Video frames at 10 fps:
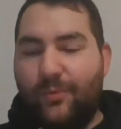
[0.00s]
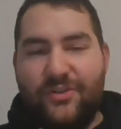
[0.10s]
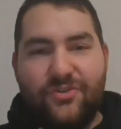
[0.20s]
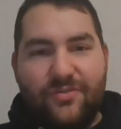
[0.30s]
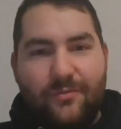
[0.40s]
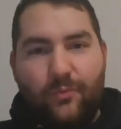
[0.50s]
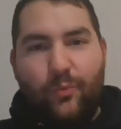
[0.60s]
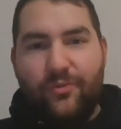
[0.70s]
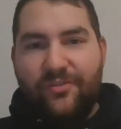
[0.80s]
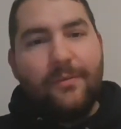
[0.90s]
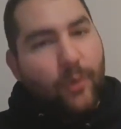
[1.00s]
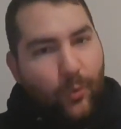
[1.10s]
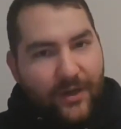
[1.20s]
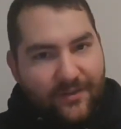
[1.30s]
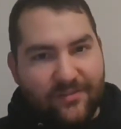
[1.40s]
which will seem
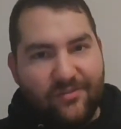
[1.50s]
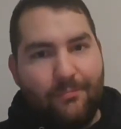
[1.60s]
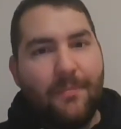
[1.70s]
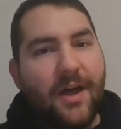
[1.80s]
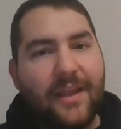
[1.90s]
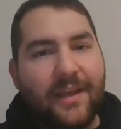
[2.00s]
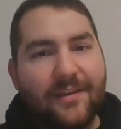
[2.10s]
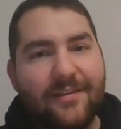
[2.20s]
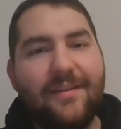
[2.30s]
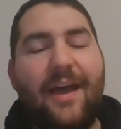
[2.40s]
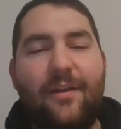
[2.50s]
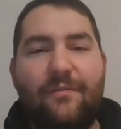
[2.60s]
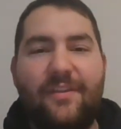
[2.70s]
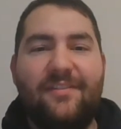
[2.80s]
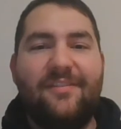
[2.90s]
quite sermonic out
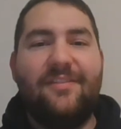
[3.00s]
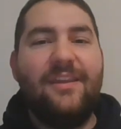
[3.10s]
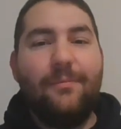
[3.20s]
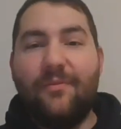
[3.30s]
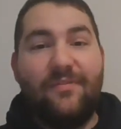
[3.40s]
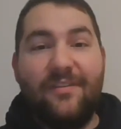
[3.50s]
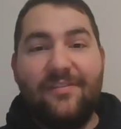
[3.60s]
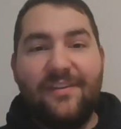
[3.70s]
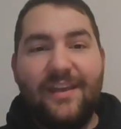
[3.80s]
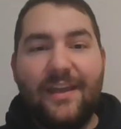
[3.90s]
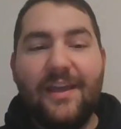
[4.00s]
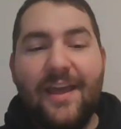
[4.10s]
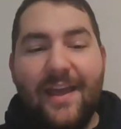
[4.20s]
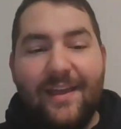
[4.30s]
of this theme of the sea,